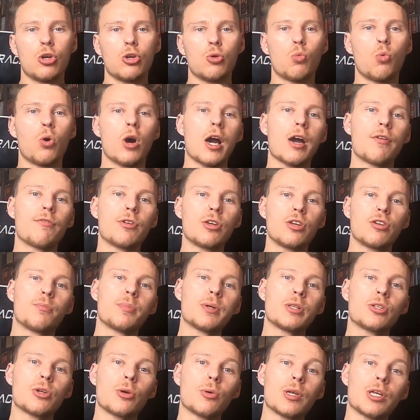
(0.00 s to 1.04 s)
Whatever you've
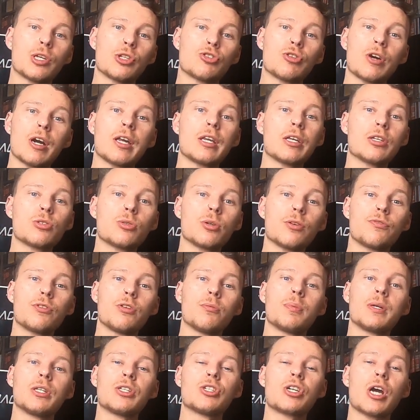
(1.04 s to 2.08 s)
been doing in training, so if
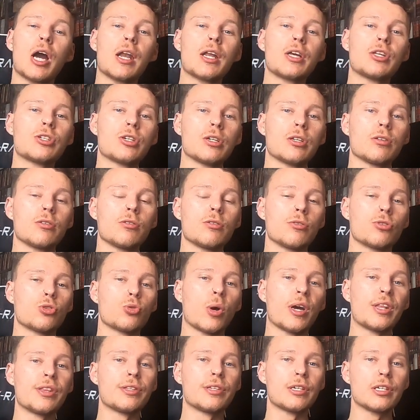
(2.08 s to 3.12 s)
you've been challenging
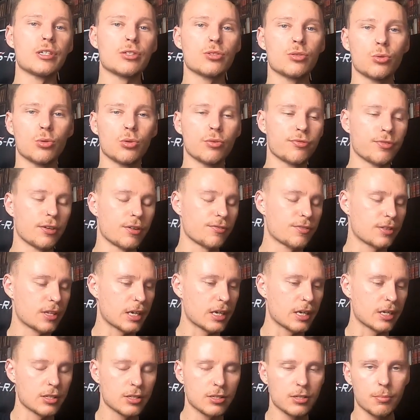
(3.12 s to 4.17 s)
20s or
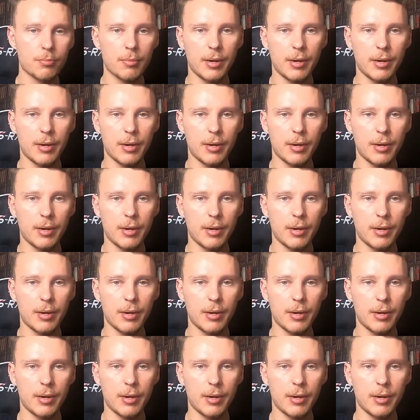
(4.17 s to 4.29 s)
15s,